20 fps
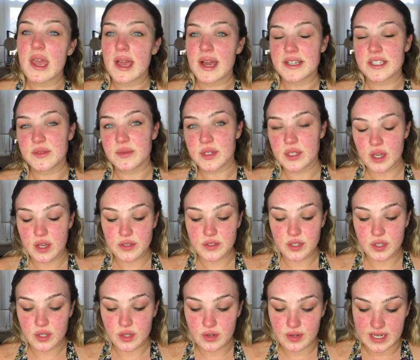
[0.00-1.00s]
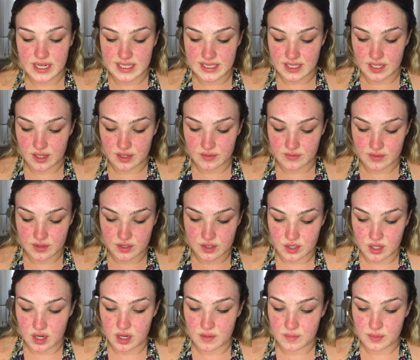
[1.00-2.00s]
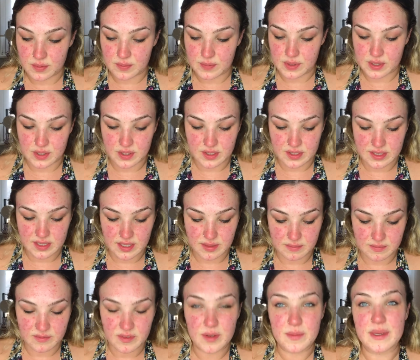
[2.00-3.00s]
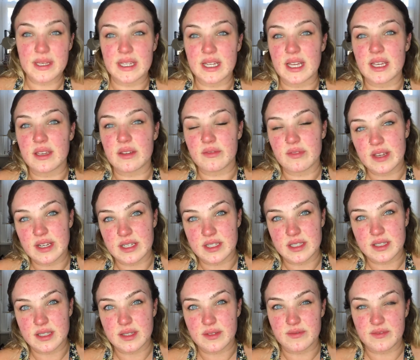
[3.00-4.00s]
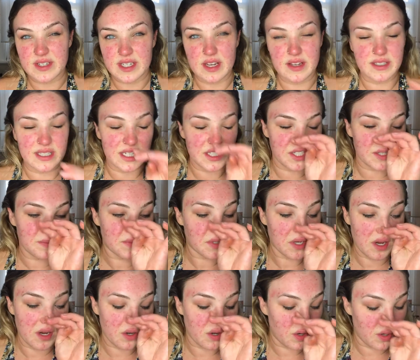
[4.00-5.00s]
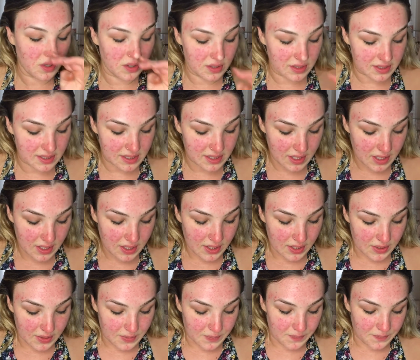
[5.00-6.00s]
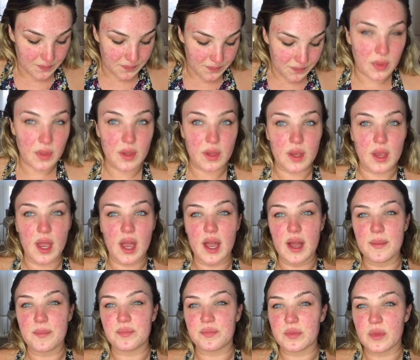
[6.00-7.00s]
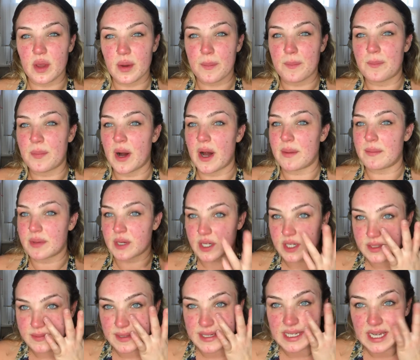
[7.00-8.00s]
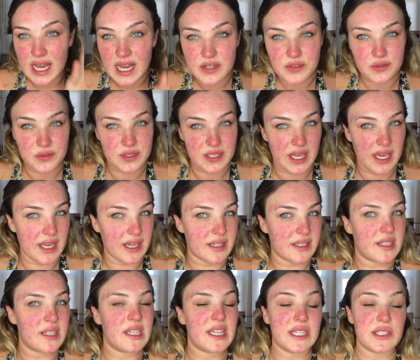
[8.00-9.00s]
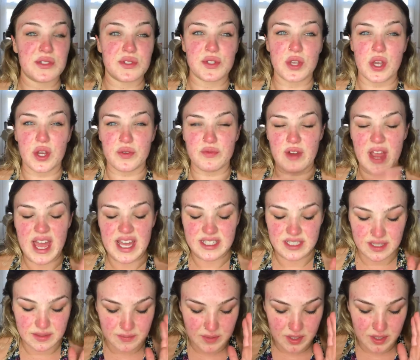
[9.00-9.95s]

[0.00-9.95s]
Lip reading: I don't want to go too crazy over the top because I'm filming like fitness videos like Gymshark hauls, but because my natural skin is so red at the